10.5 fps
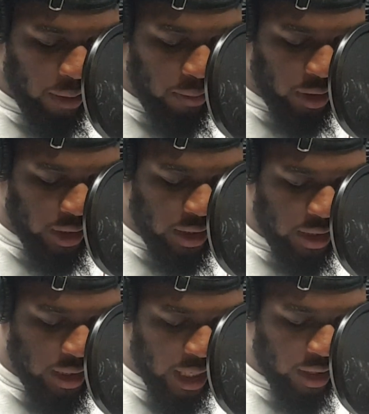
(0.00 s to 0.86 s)

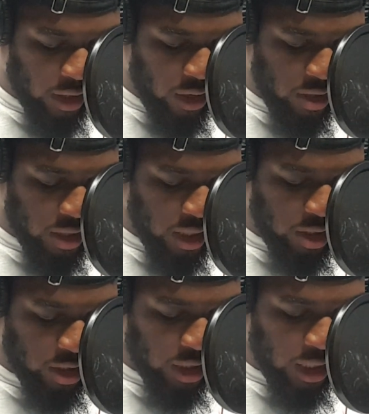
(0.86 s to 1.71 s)
Police said Thursday
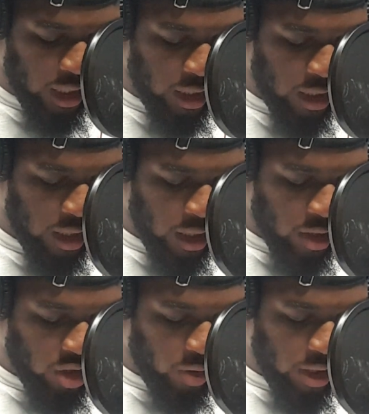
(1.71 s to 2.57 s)
Jean,
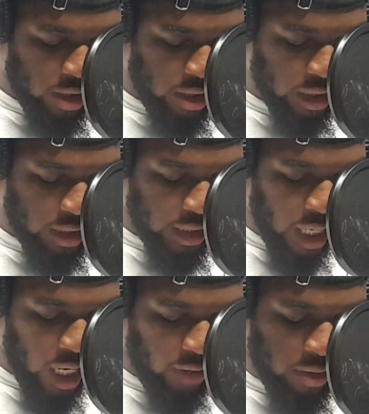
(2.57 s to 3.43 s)
26, a
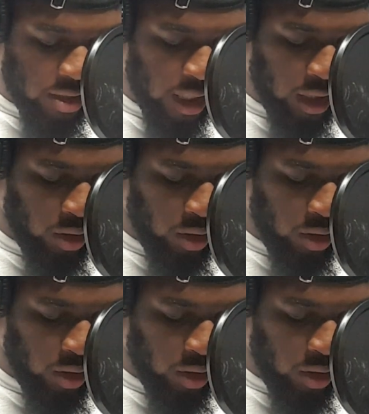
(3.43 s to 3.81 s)
native of St.